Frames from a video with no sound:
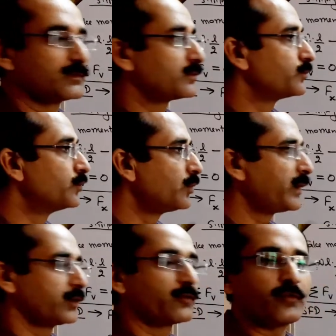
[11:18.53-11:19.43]

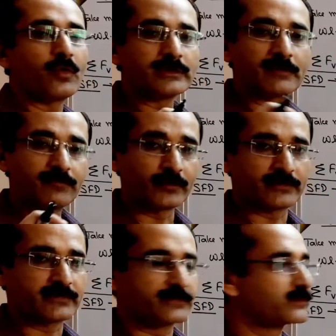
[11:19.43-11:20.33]
movement of all the
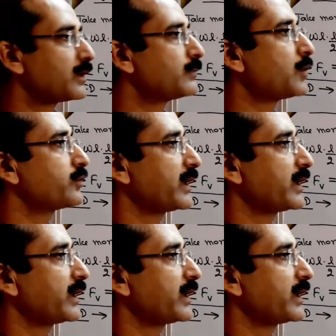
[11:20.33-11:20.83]
forces about